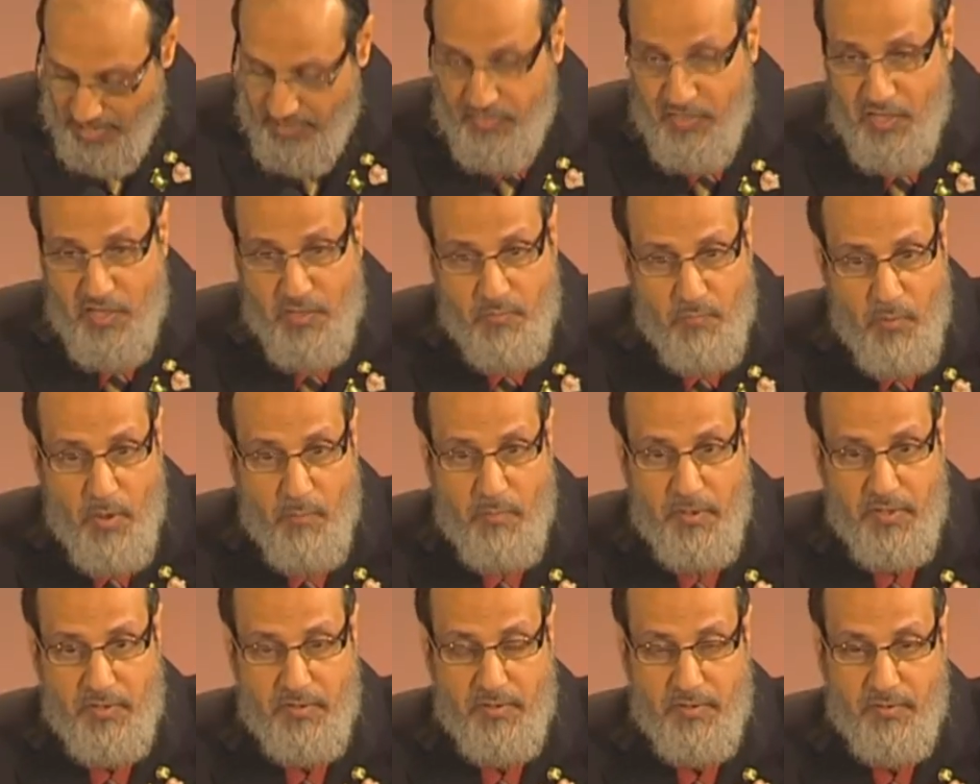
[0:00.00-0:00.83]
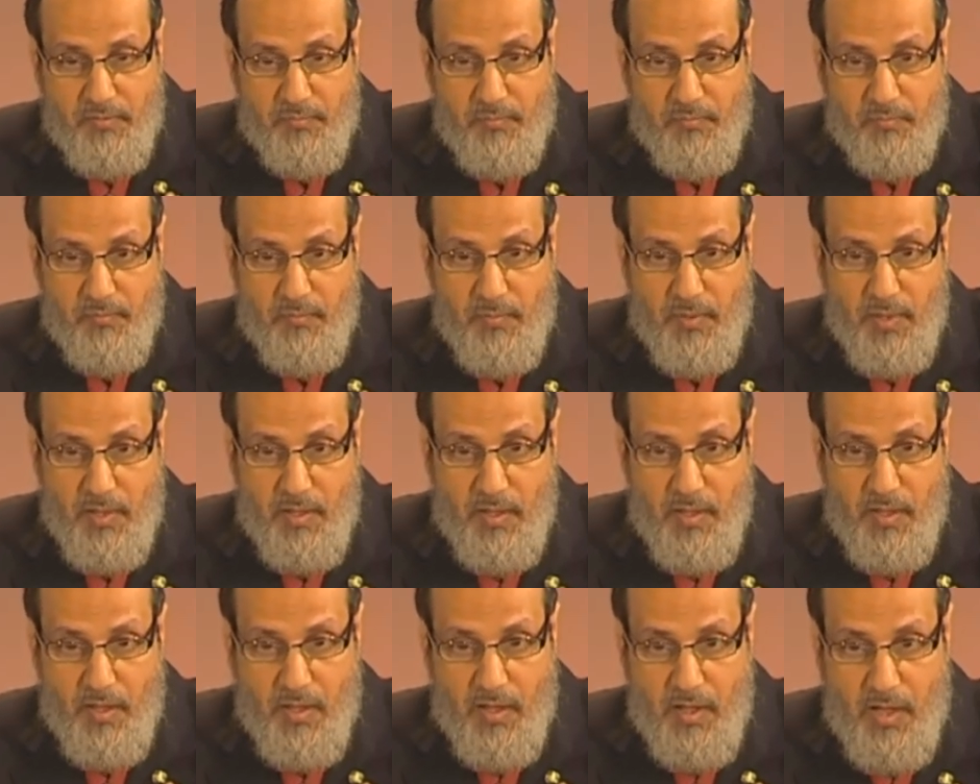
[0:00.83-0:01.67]
At this moment,
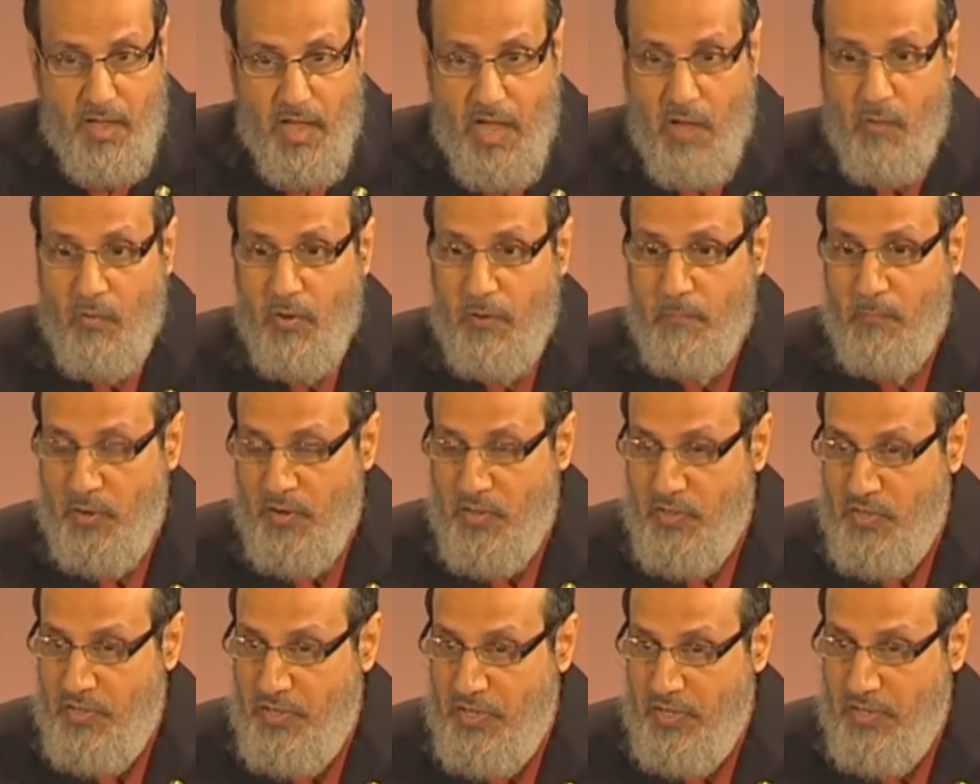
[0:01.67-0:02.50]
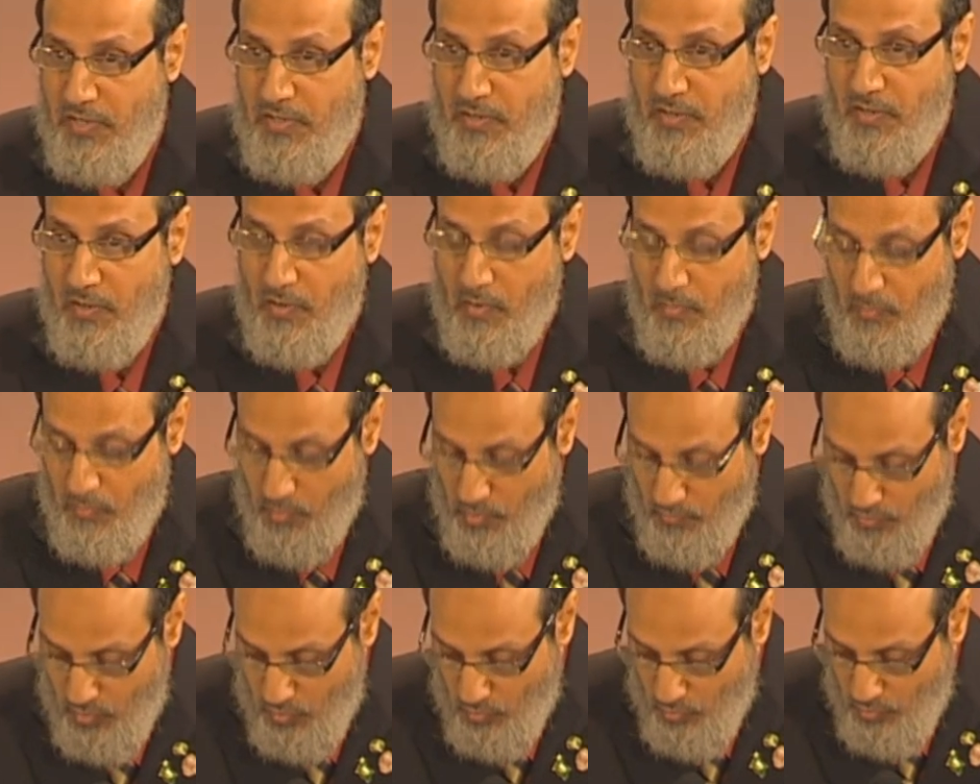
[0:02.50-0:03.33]
our president,
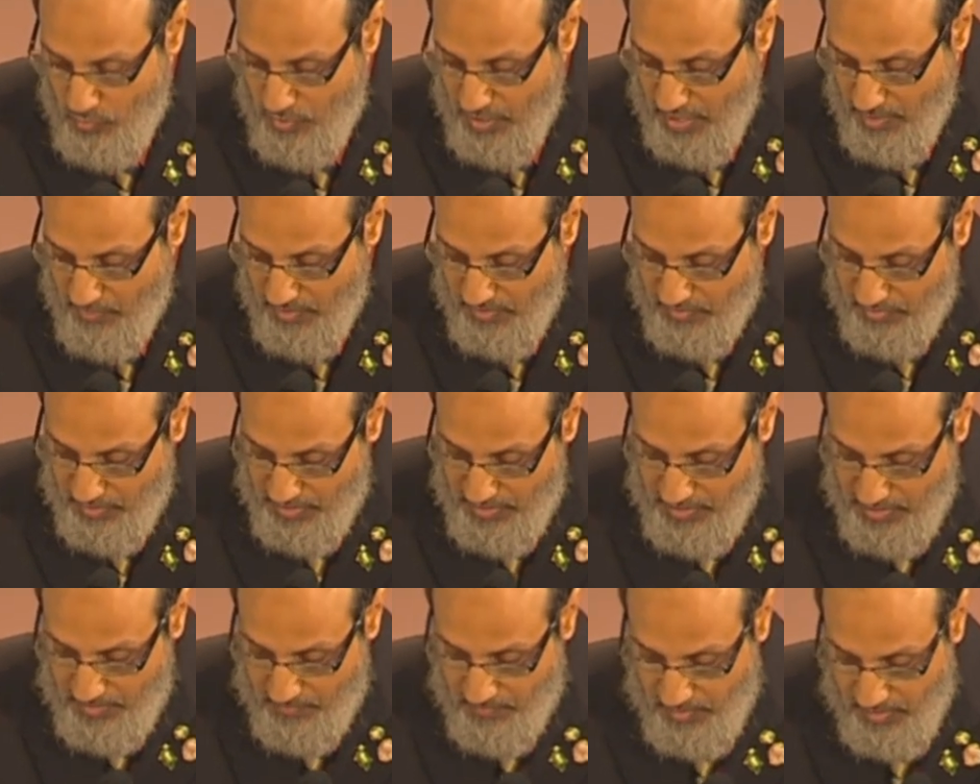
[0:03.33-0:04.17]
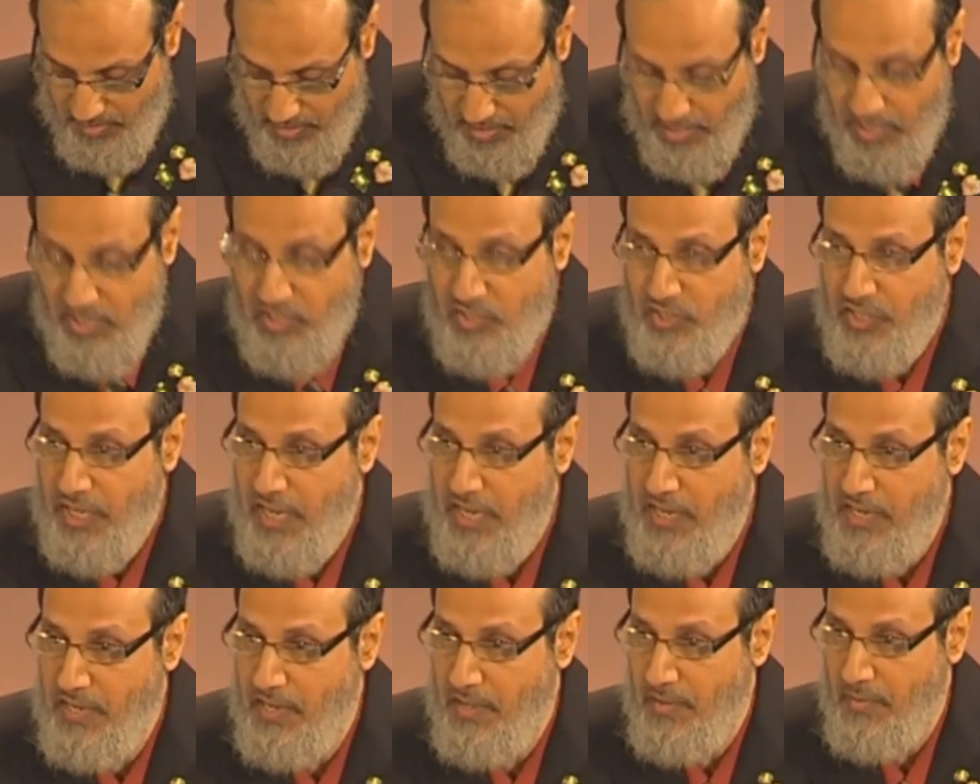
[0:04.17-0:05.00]
Professor Osama Tayyib, in
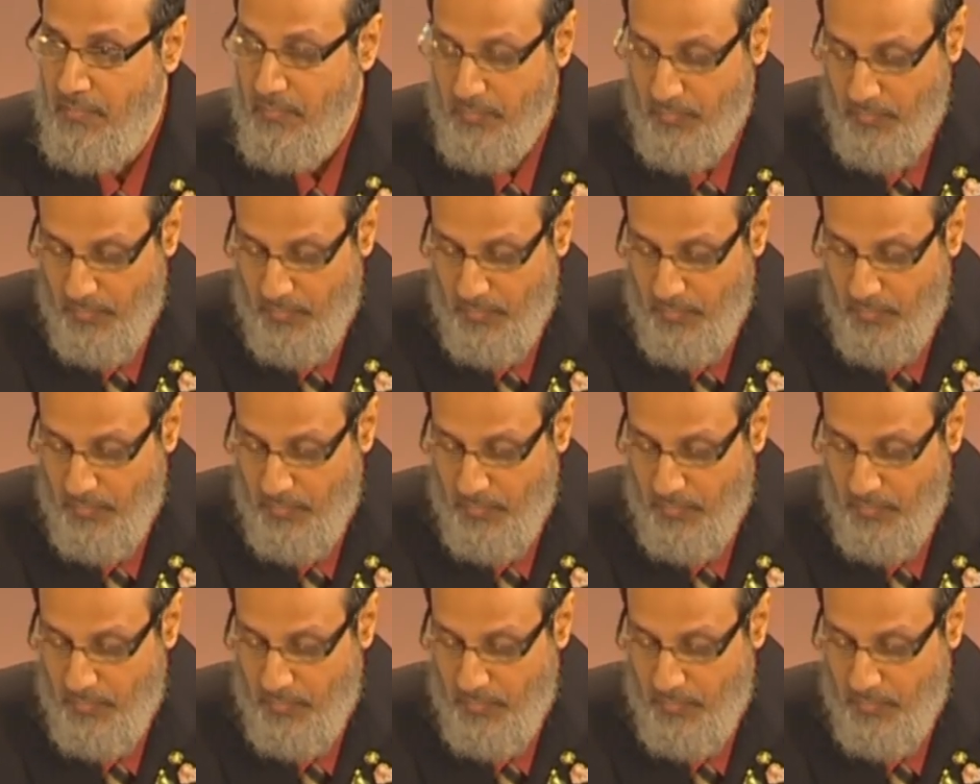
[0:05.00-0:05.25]
China,